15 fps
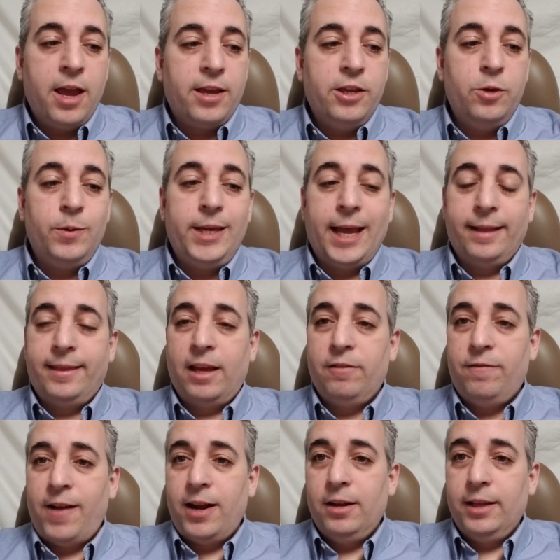you get that
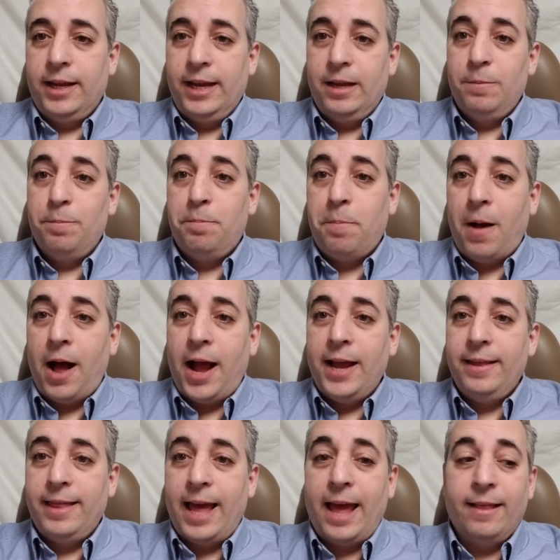final in by
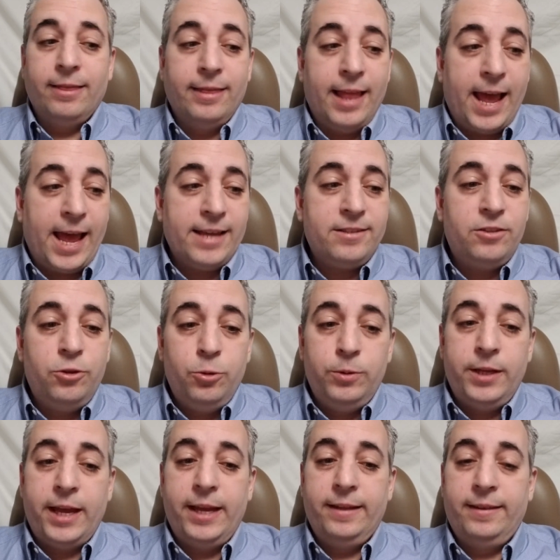that last due
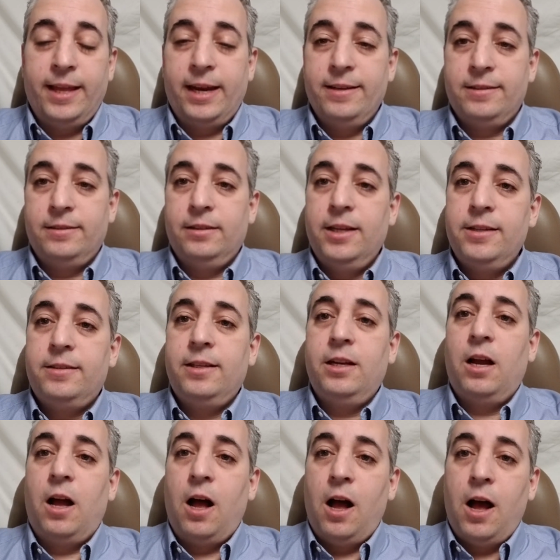date that is listed
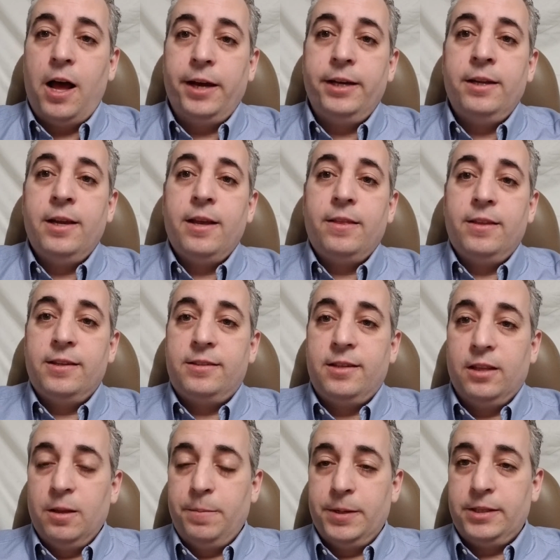on the
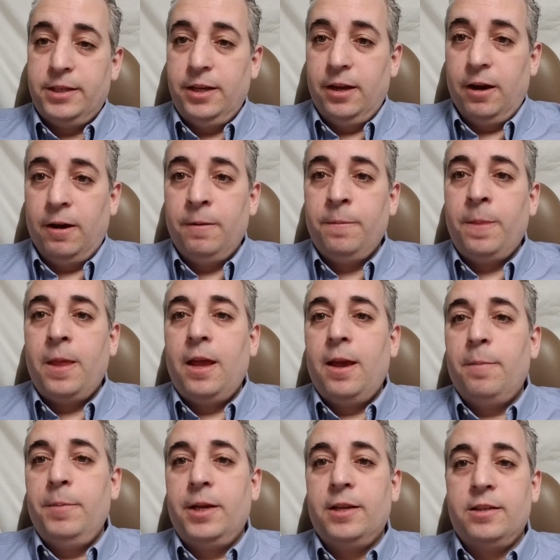syllabus here,
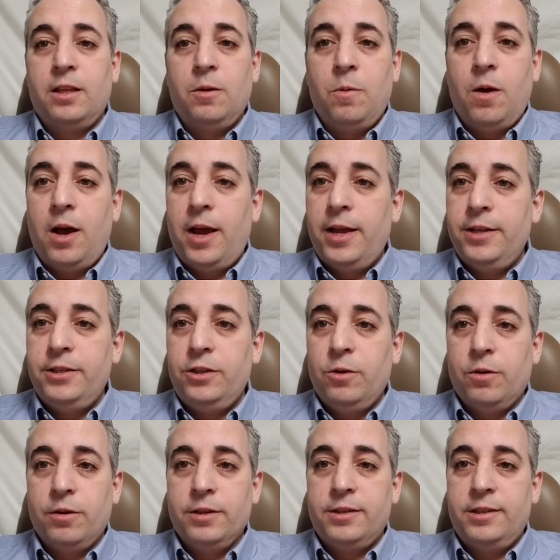because otherwise
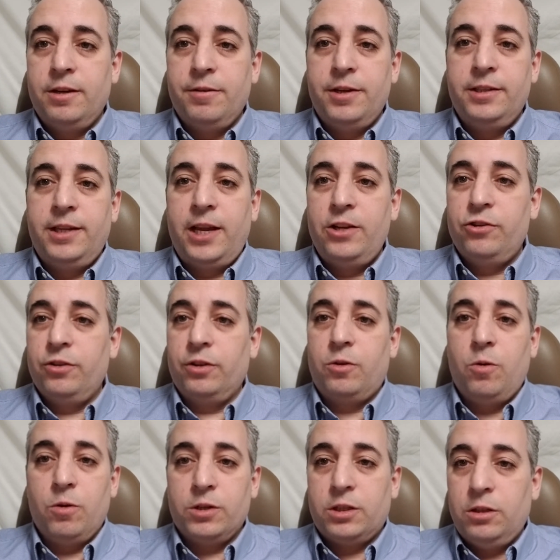you're in serious danger. The
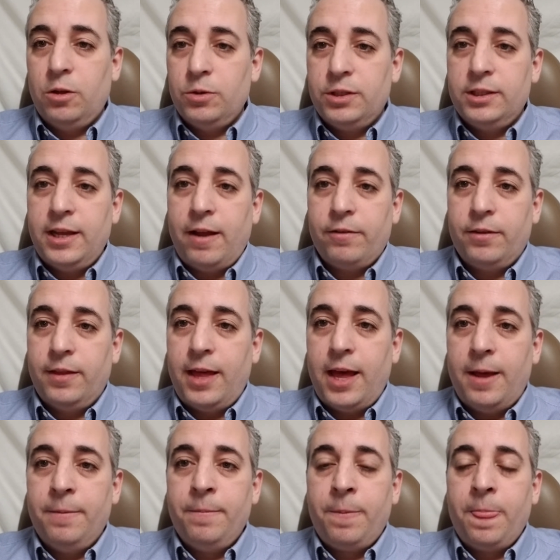course closes after
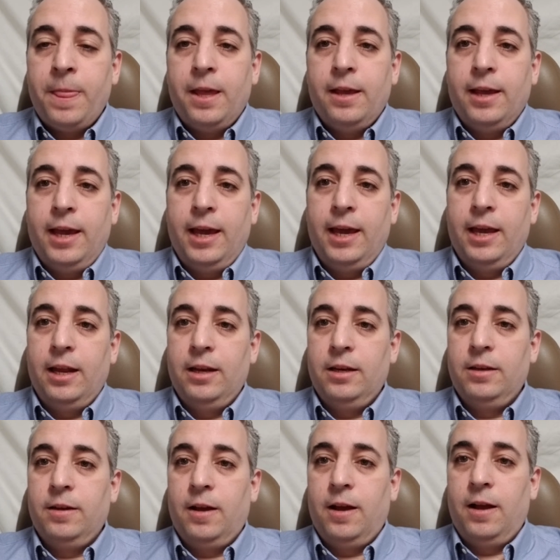that,
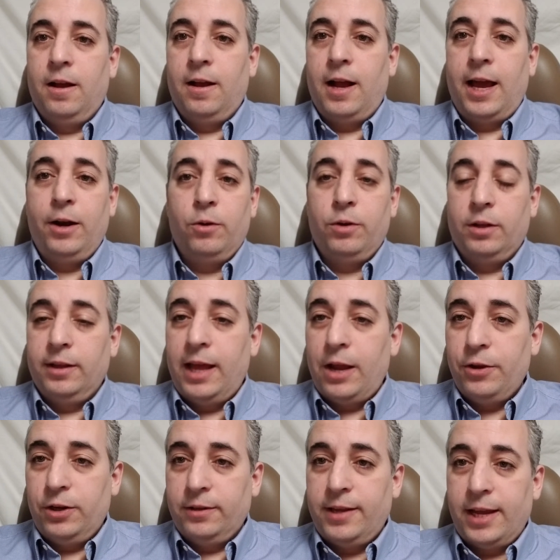and I don't allow
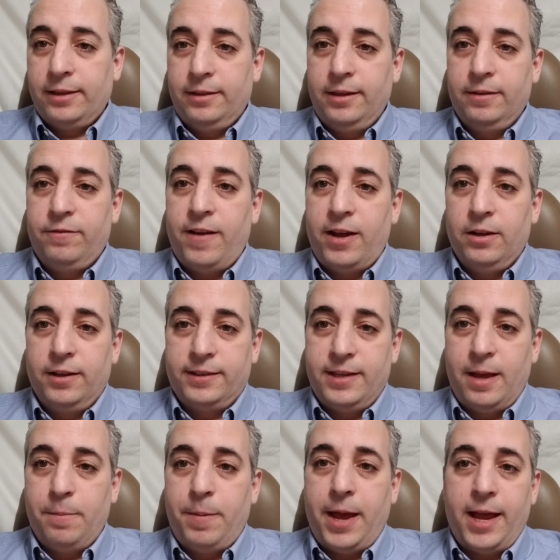you to take the final
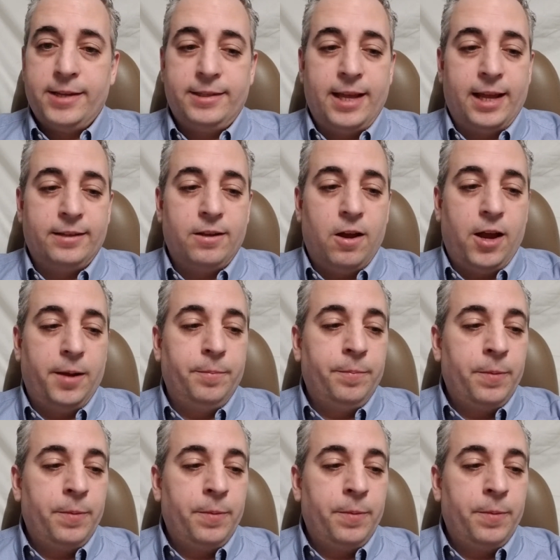exam past that time.